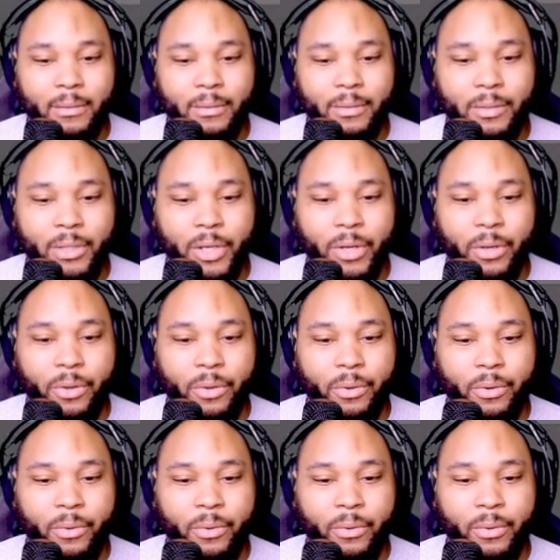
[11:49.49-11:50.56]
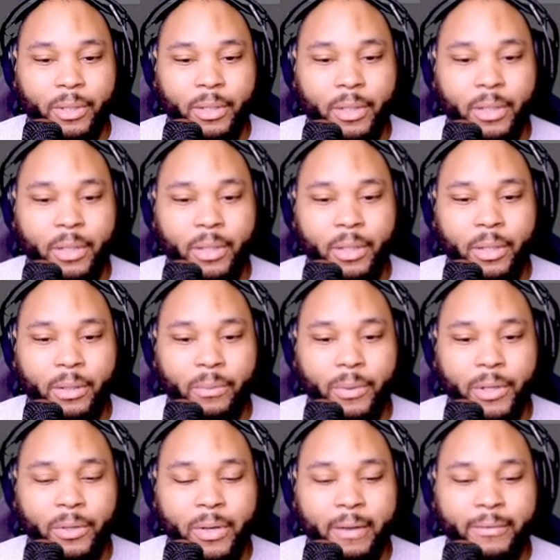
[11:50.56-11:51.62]
So we
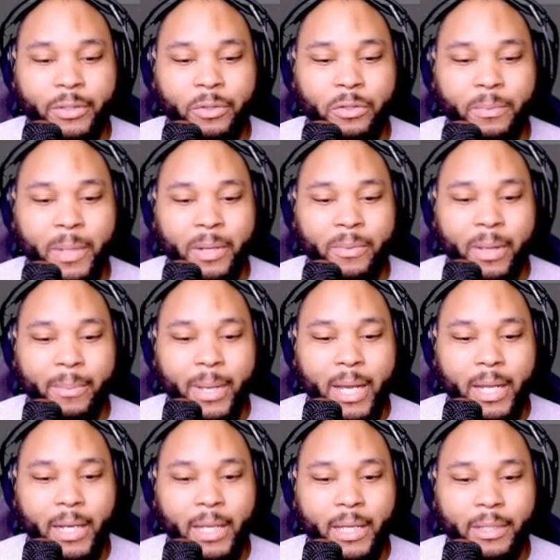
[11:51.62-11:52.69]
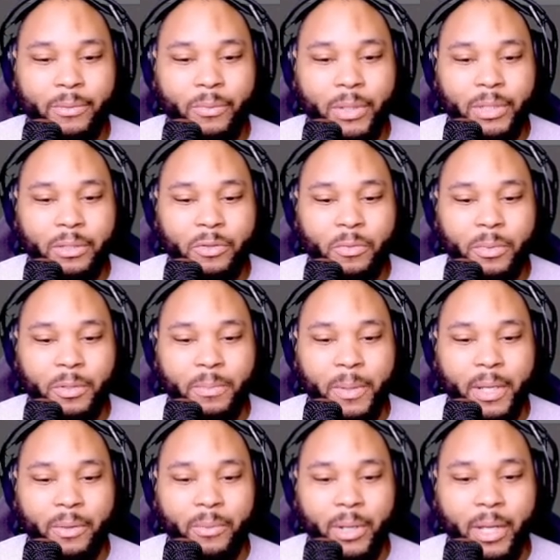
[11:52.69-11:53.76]
do have two speedway bodies, one super
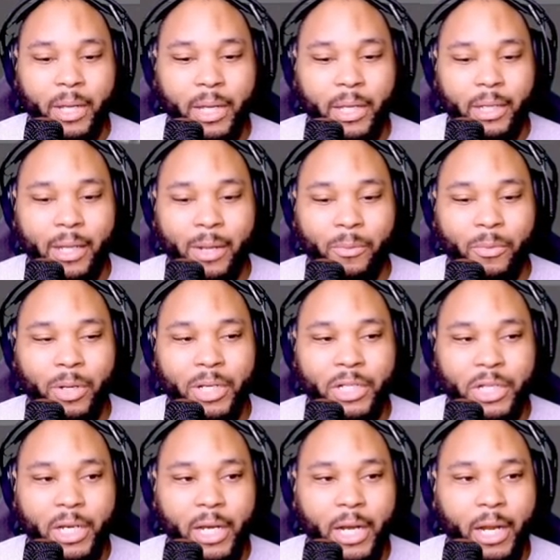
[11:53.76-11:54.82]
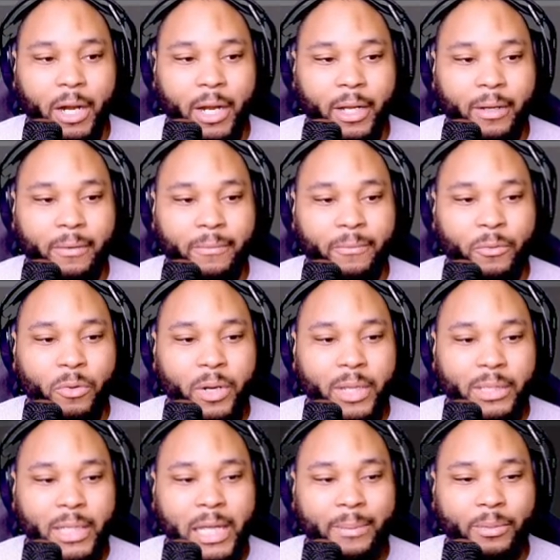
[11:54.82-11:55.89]
speedway and one generic. For
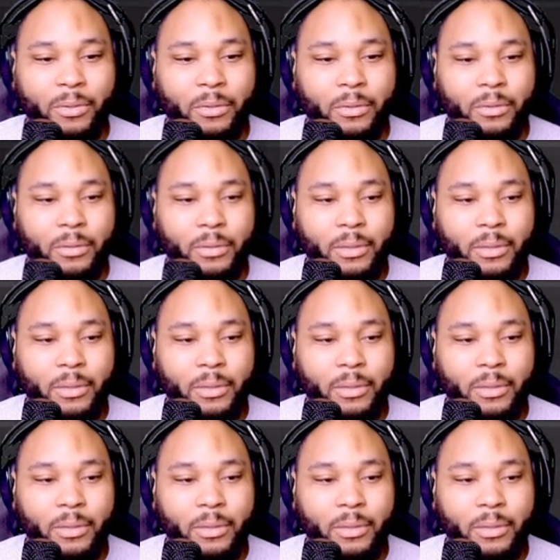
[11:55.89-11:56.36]
example,